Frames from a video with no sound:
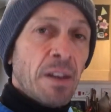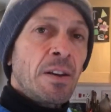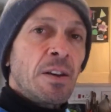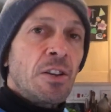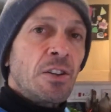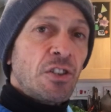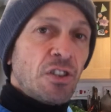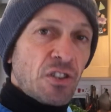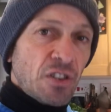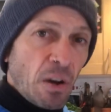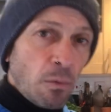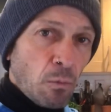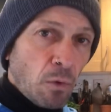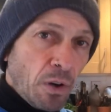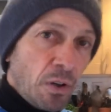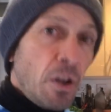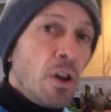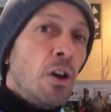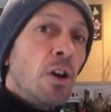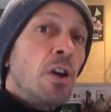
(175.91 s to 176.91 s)

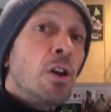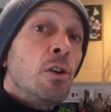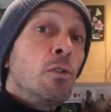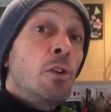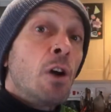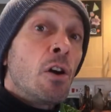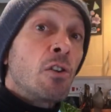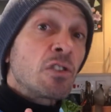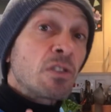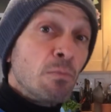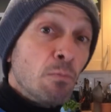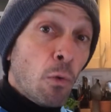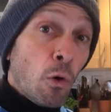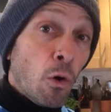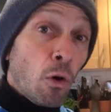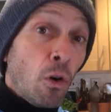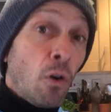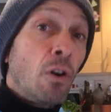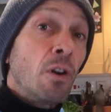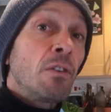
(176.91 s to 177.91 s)
someone who knows
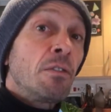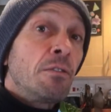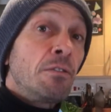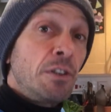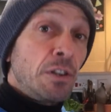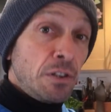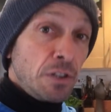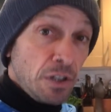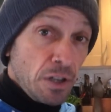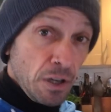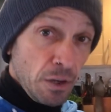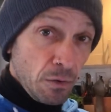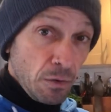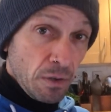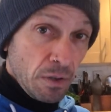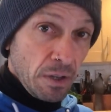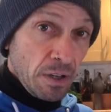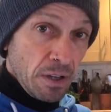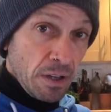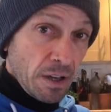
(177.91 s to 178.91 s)
more than you
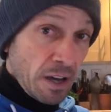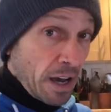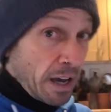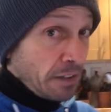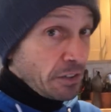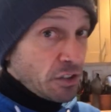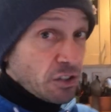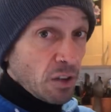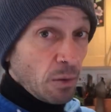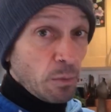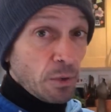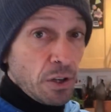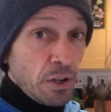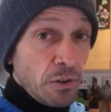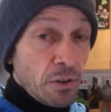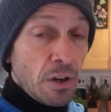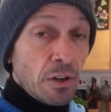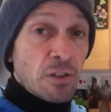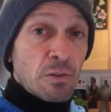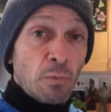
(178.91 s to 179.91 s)
and someone who
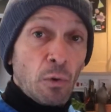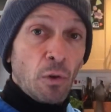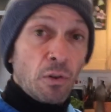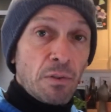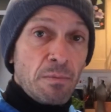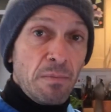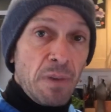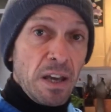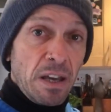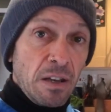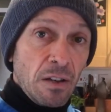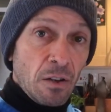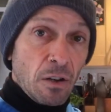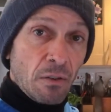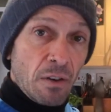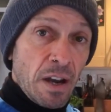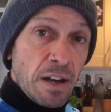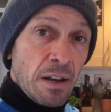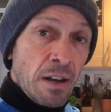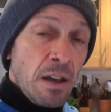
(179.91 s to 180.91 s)
knows more than me, all
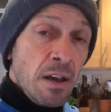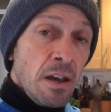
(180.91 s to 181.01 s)
right?